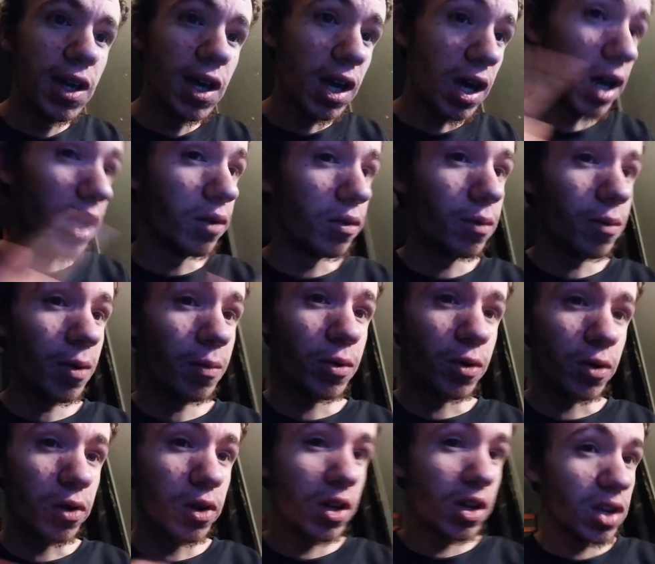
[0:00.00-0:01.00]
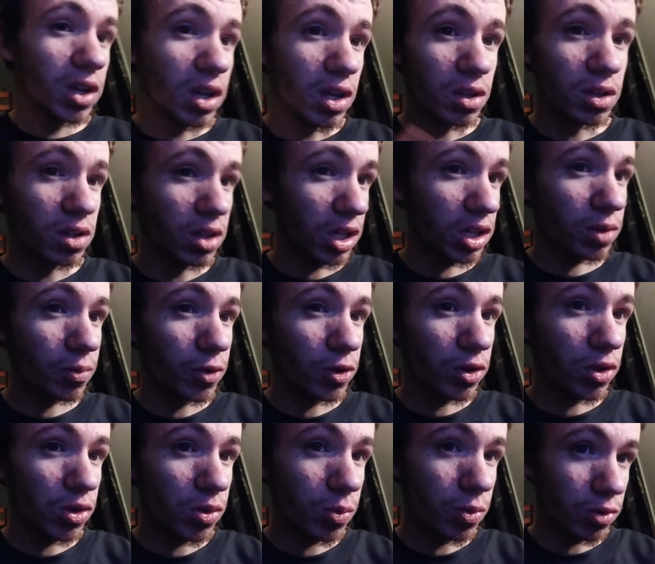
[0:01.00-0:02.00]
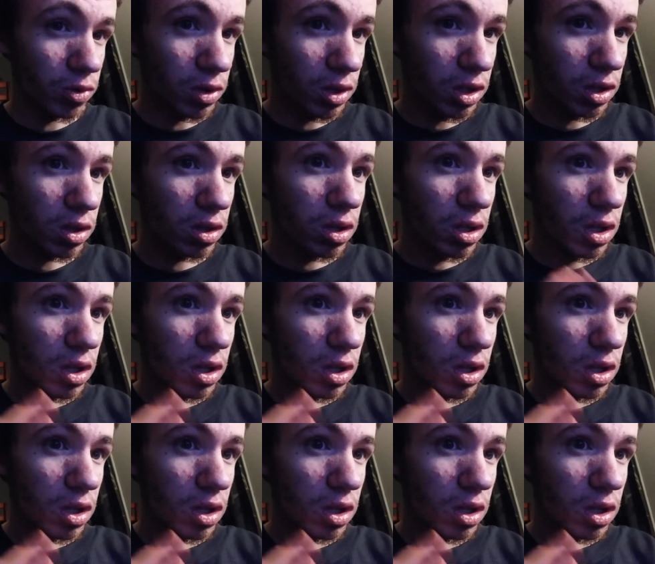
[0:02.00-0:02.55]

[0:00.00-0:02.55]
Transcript: And remember, in the next Smokey's Presents,